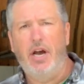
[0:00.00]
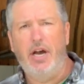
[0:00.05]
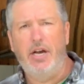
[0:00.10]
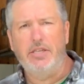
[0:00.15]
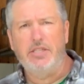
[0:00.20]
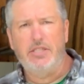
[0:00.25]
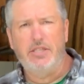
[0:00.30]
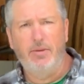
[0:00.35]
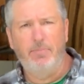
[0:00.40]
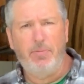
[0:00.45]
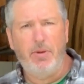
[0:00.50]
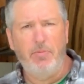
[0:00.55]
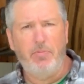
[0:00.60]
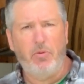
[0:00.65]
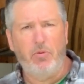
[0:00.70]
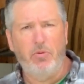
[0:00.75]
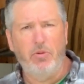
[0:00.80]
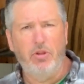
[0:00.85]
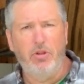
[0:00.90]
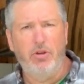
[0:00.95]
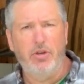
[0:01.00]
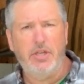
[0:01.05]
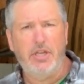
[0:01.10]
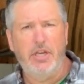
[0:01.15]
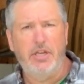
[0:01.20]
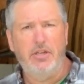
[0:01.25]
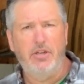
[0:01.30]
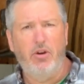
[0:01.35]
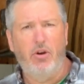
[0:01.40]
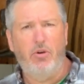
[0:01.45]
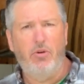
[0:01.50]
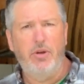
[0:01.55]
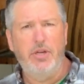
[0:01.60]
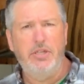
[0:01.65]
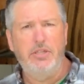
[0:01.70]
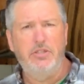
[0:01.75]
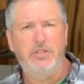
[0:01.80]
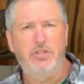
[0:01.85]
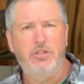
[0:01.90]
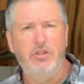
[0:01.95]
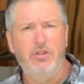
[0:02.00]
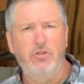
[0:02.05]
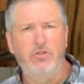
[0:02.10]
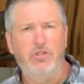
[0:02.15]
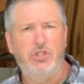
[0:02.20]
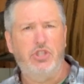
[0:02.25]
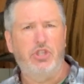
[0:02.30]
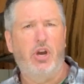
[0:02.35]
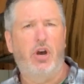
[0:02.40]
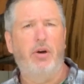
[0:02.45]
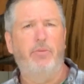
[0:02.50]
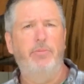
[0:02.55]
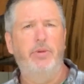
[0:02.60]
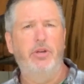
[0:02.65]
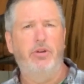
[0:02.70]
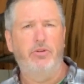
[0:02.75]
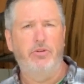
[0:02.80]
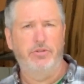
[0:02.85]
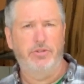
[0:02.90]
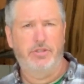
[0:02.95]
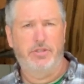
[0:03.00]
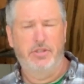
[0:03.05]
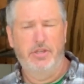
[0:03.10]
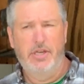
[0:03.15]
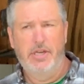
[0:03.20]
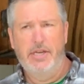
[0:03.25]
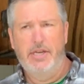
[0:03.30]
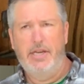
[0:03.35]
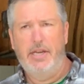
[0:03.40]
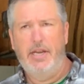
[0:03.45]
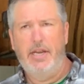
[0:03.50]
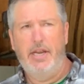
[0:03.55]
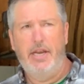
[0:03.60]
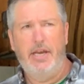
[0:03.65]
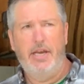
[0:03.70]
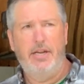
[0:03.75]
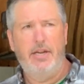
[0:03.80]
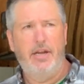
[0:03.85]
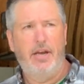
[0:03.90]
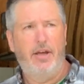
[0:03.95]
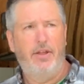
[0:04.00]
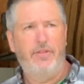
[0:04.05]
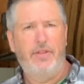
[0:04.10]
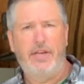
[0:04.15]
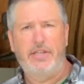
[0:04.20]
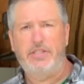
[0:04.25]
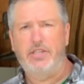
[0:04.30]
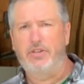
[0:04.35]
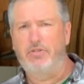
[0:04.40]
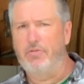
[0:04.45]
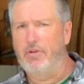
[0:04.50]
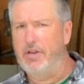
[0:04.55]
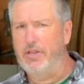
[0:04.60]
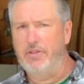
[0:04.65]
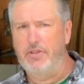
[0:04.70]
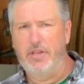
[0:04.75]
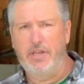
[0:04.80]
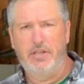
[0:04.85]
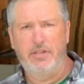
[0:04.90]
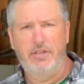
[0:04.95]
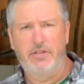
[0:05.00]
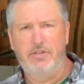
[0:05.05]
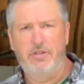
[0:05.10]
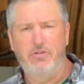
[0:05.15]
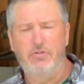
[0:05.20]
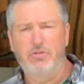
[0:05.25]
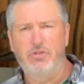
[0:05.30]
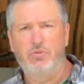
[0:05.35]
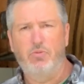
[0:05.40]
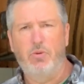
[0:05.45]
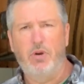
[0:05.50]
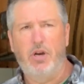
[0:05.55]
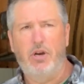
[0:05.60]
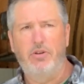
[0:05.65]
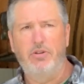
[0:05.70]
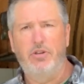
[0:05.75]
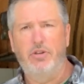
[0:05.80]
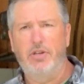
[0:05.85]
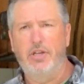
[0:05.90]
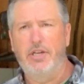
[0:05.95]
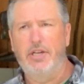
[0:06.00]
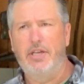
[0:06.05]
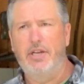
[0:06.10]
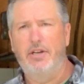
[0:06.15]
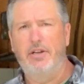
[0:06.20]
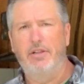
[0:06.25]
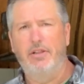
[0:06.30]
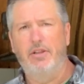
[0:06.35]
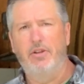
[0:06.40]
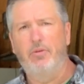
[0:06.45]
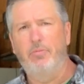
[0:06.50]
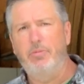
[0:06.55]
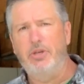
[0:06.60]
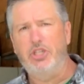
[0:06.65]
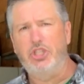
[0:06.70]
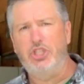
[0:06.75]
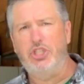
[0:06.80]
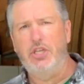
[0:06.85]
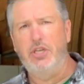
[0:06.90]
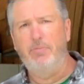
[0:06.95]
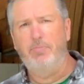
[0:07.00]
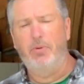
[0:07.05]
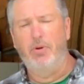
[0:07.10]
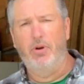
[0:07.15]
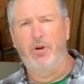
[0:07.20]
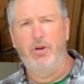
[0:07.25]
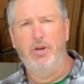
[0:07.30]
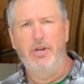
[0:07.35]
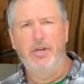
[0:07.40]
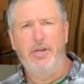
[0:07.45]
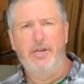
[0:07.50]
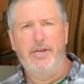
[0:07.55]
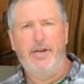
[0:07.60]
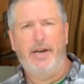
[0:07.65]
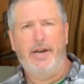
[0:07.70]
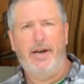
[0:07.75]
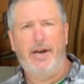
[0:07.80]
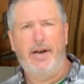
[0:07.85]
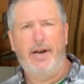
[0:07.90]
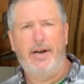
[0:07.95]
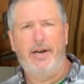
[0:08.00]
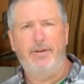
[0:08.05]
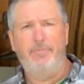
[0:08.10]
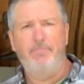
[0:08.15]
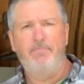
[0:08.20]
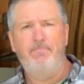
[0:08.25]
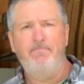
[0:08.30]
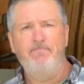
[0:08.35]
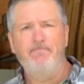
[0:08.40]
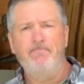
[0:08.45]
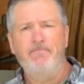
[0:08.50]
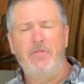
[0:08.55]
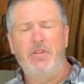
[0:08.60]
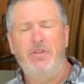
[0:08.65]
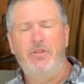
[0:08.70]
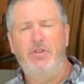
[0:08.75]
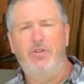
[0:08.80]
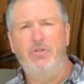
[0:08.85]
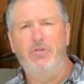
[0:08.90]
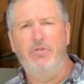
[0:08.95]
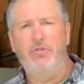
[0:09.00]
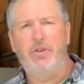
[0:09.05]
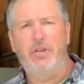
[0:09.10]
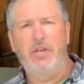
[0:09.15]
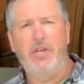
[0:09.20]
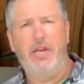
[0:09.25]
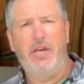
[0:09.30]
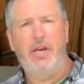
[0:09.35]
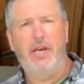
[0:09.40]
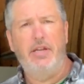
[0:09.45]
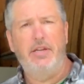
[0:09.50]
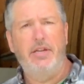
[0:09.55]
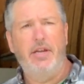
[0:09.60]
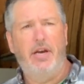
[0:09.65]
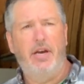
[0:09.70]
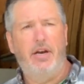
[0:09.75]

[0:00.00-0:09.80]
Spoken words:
Some people will look at going to sawmills, and that's a great thing to do as well. You're going to get it a little bit cheaper. You can